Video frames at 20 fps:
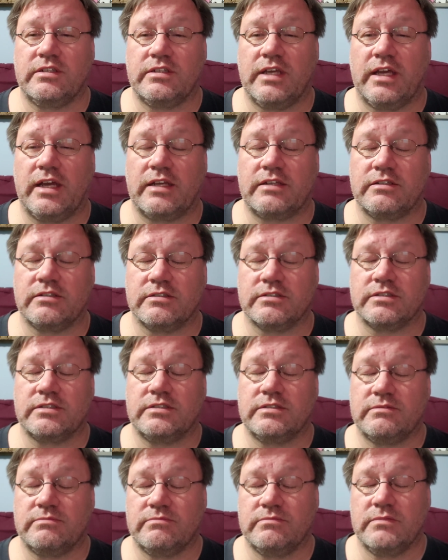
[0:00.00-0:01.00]
doctors.
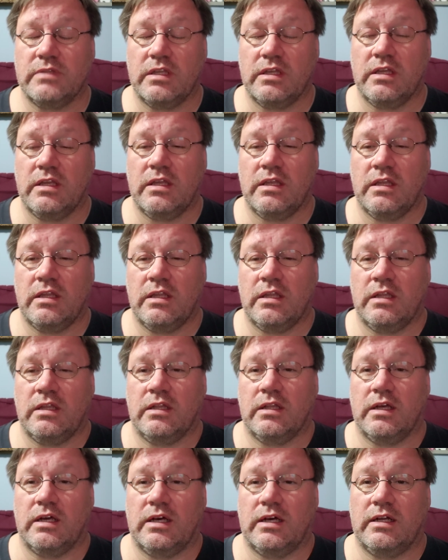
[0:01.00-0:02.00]

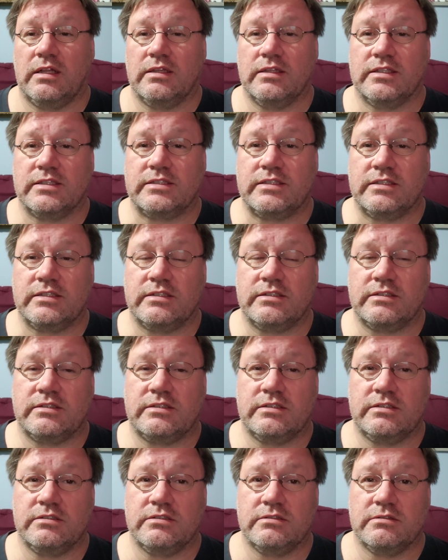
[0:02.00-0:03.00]
Listen
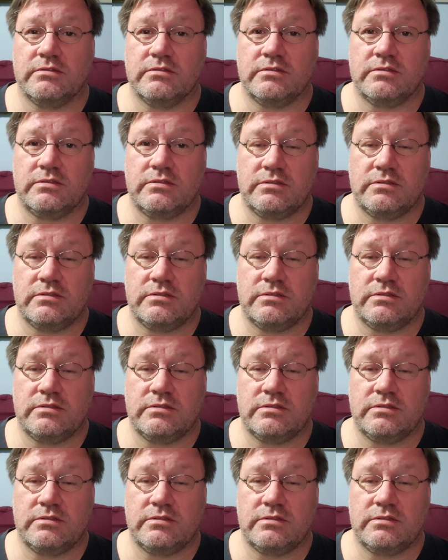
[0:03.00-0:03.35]
to